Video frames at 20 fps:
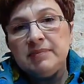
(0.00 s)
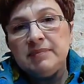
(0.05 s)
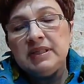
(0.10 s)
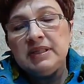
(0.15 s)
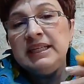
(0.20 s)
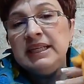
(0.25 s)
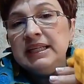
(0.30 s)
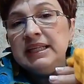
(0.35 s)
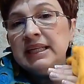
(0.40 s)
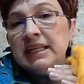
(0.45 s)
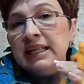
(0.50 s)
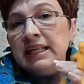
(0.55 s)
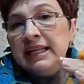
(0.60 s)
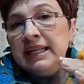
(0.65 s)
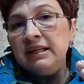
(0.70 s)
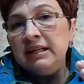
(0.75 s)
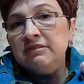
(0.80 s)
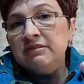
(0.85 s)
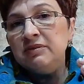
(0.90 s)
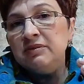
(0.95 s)
Then
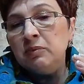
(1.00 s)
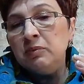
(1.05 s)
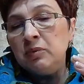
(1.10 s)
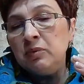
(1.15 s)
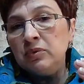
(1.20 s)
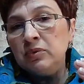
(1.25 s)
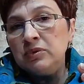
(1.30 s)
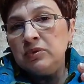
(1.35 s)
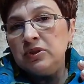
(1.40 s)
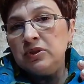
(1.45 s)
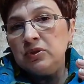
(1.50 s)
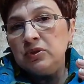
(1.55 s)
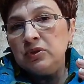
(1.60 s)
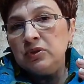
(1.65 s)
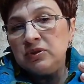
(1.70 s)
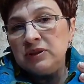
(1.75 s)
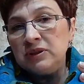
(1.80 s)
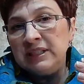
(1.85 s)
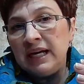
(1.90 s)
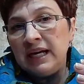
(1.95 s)
leave wool to
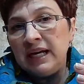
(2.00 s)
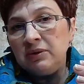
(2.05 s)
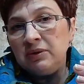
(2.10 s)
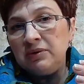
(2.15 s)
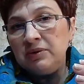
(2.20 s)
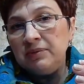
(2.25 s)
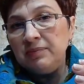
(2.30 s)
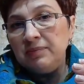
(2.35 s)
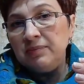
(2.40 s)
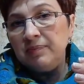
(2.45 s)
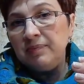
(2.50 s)
cool down.